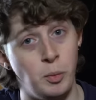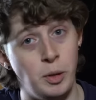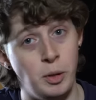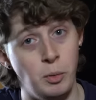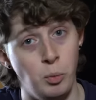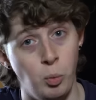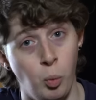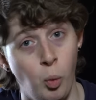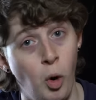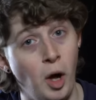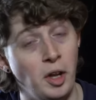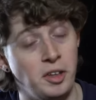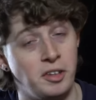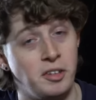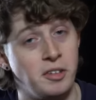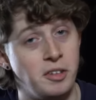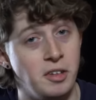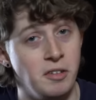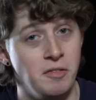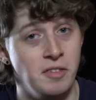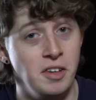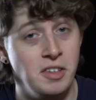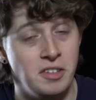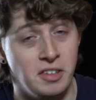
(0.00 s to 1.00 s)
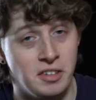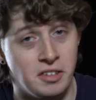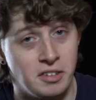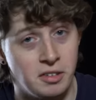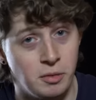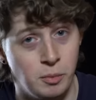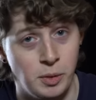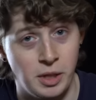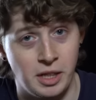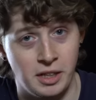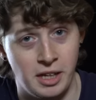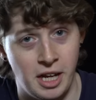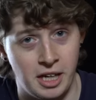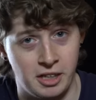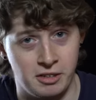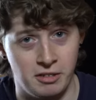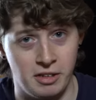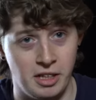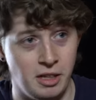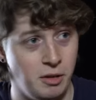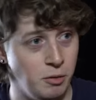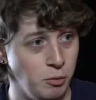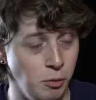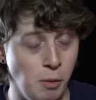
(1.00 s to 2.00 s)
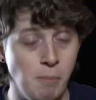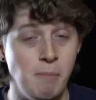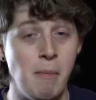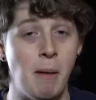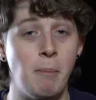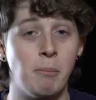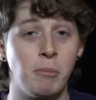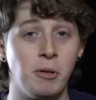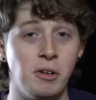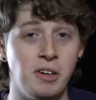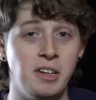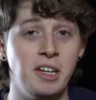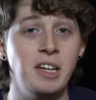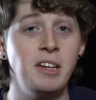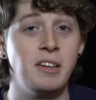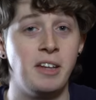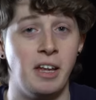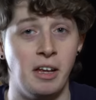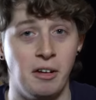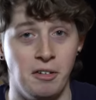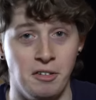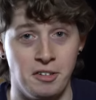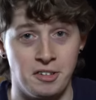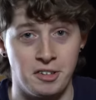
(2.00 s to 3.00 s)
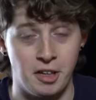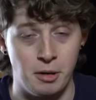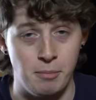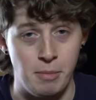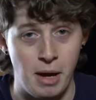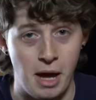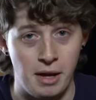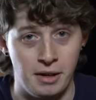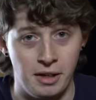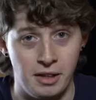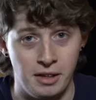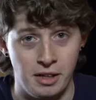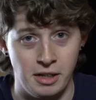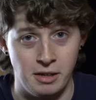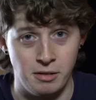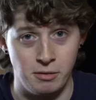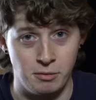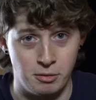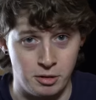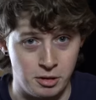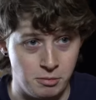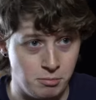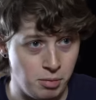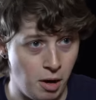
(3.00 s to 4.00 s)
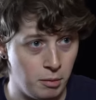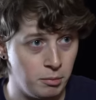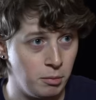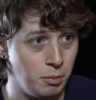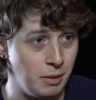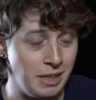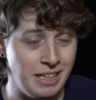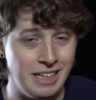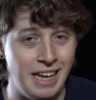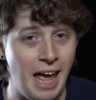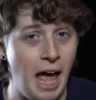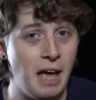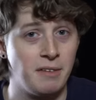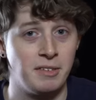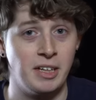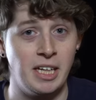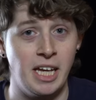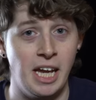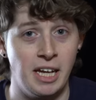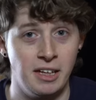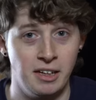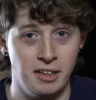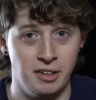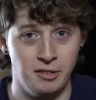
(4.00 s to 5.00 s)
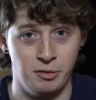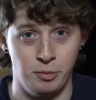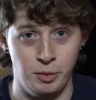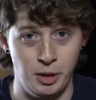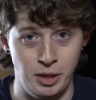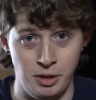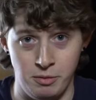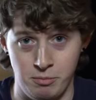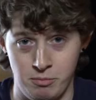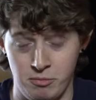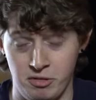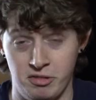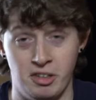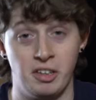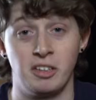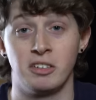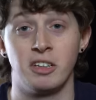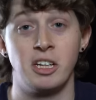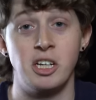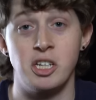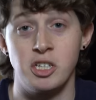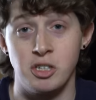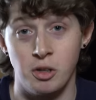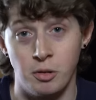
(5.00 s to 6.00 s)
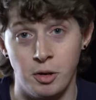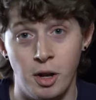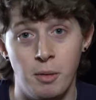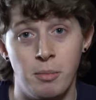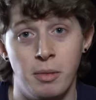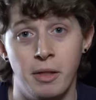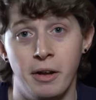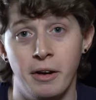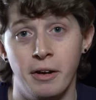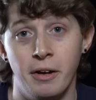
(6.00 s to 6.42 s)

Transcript: we want to visit. We can actually remember details about it and could probably navigate it if we suddenly showed up